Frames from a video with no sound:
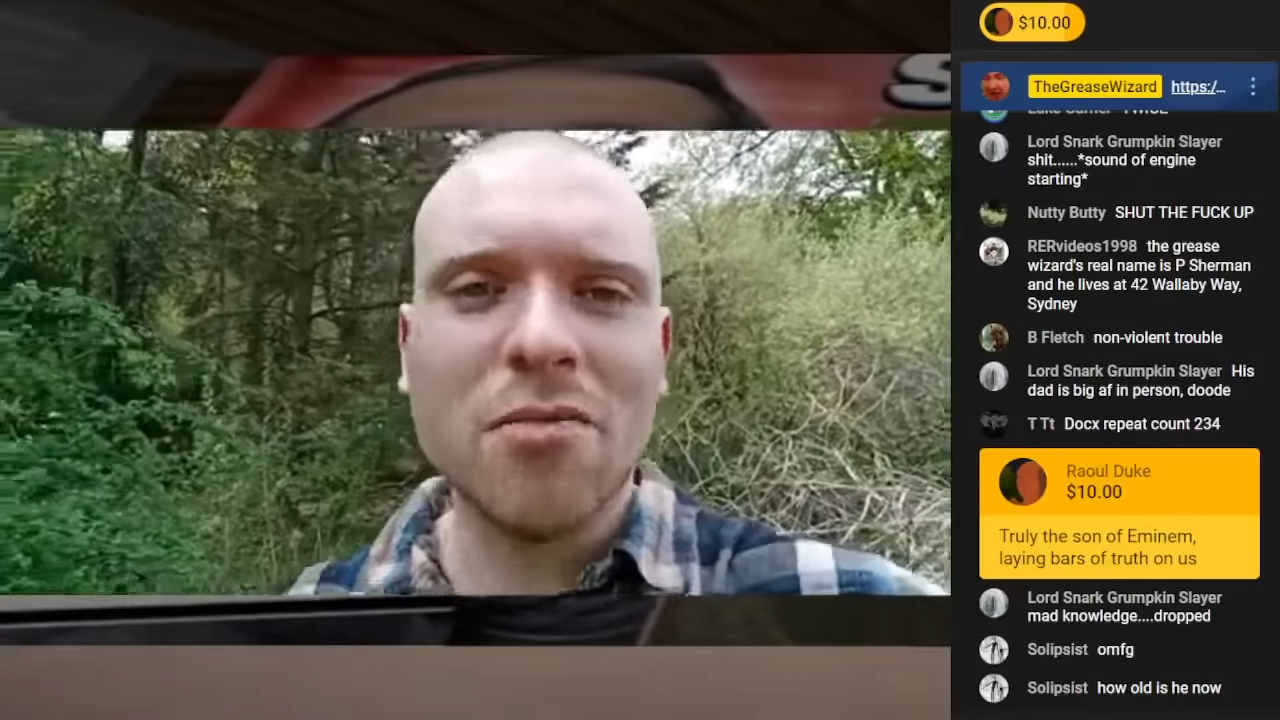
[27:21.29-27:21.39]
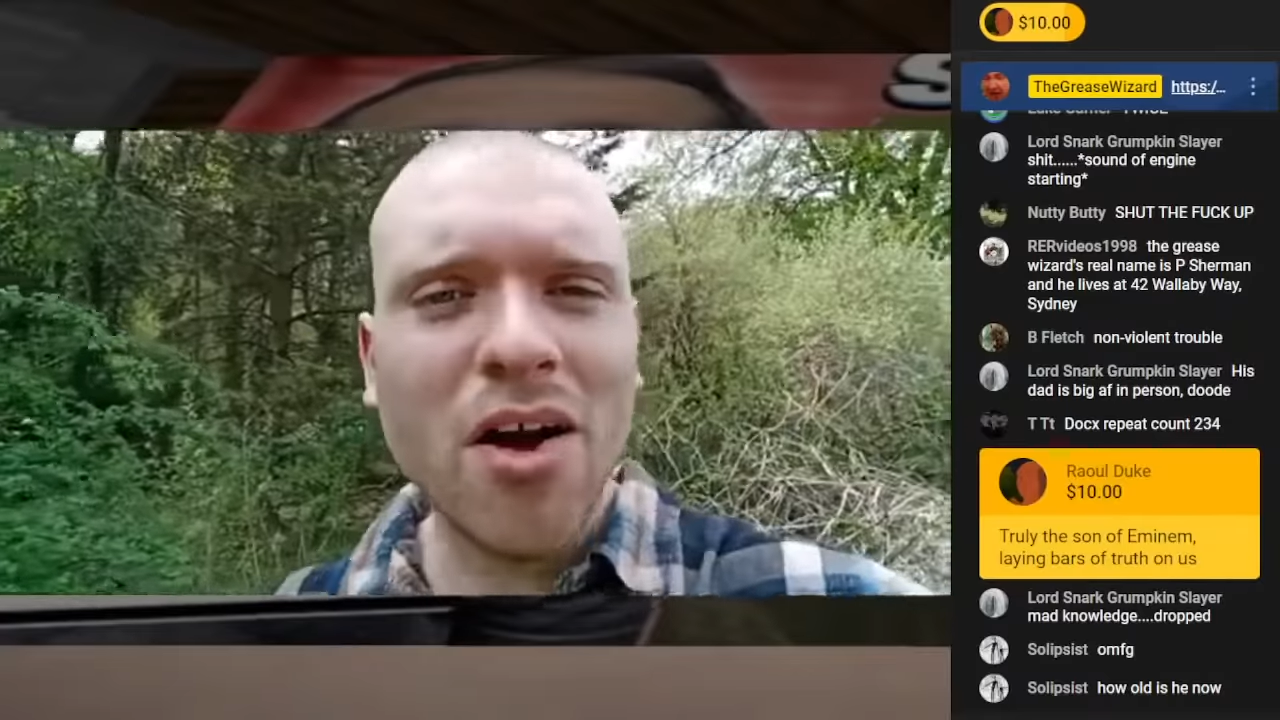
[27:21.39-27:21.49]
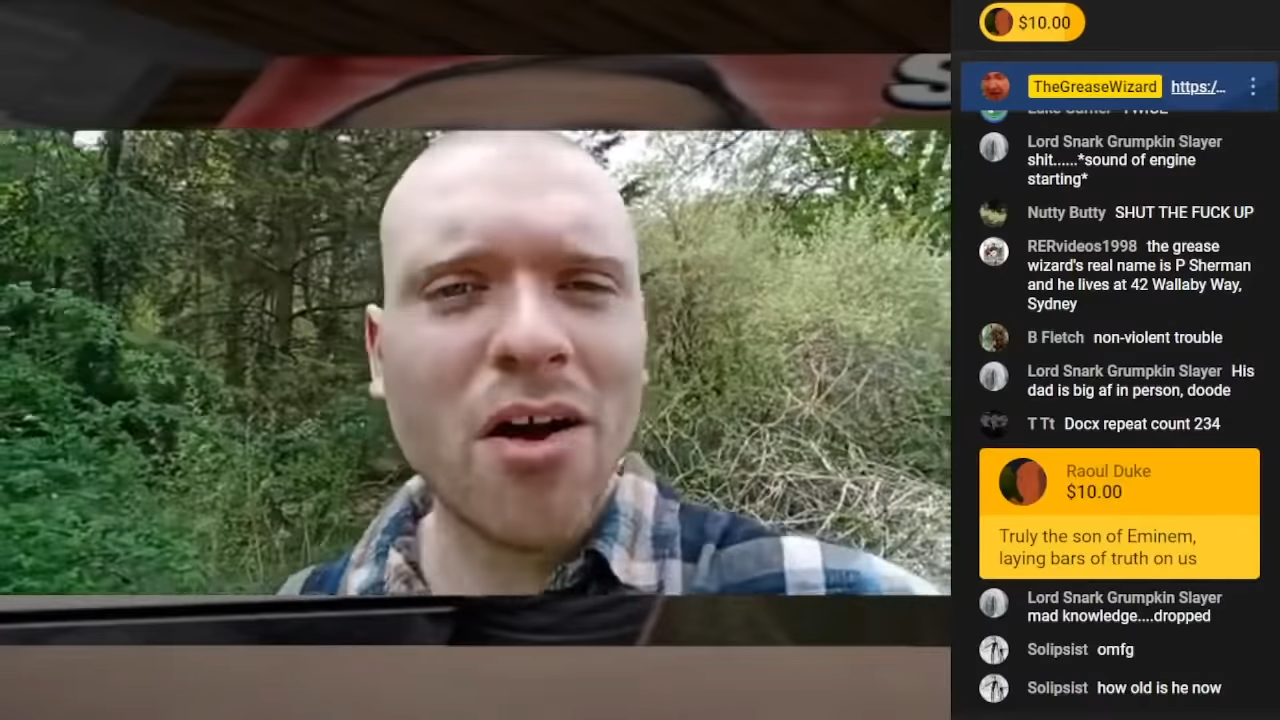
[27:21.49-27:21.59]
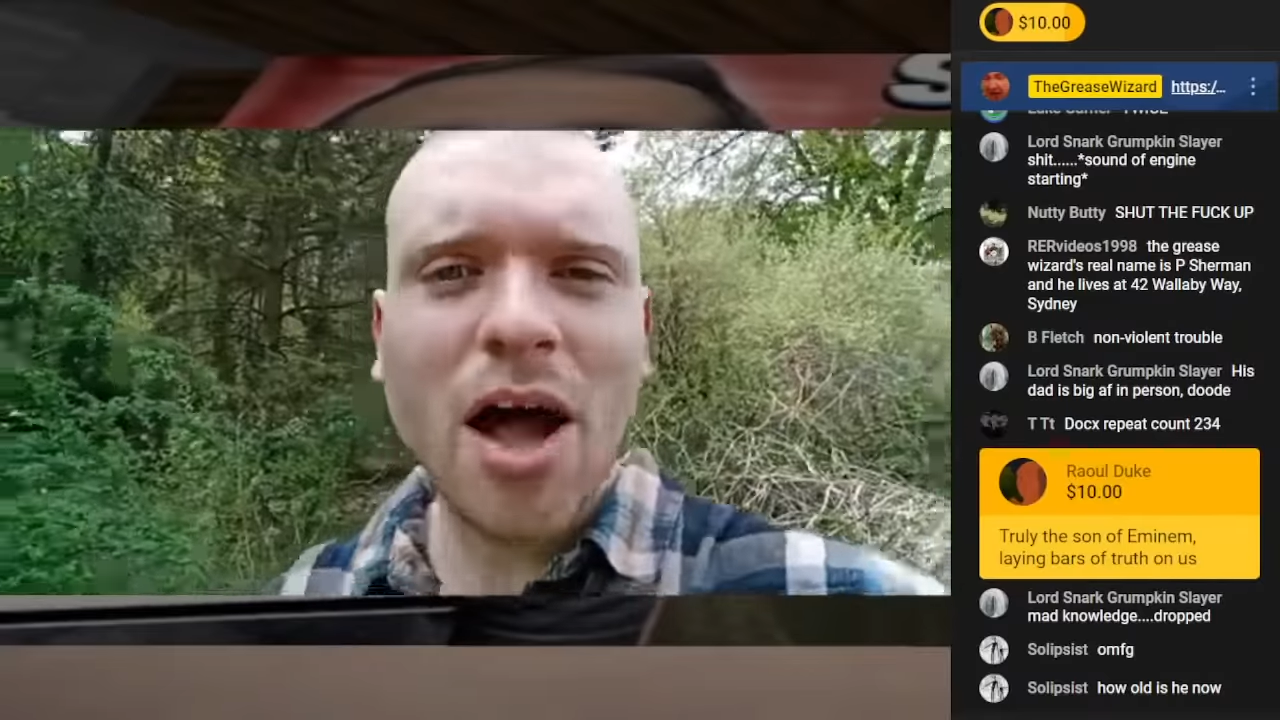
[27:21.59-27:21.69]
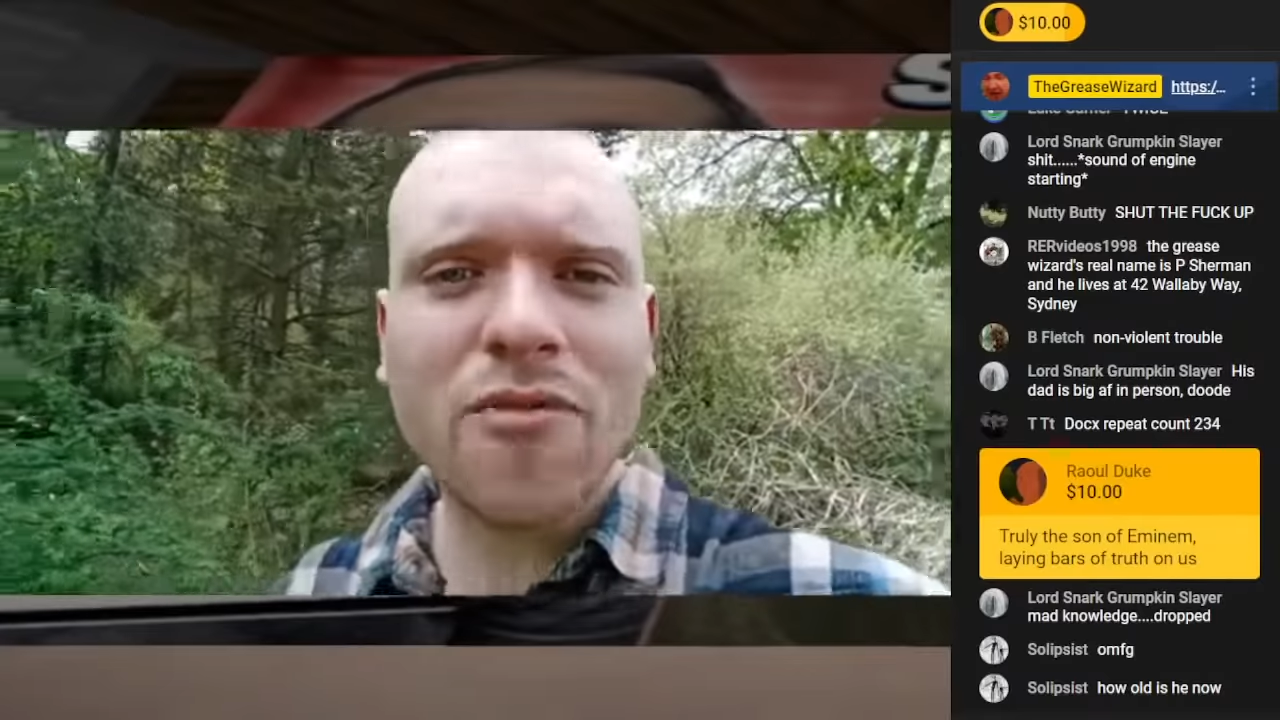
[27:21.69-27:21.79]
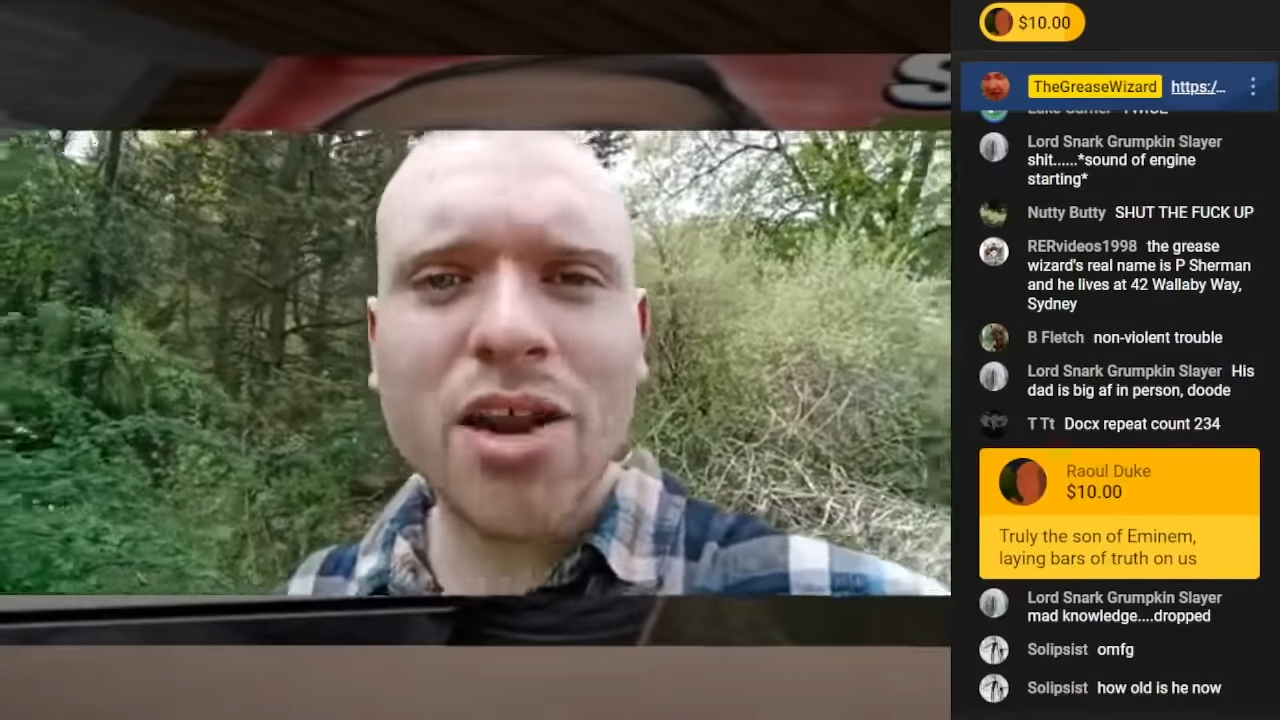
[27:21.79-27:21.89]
my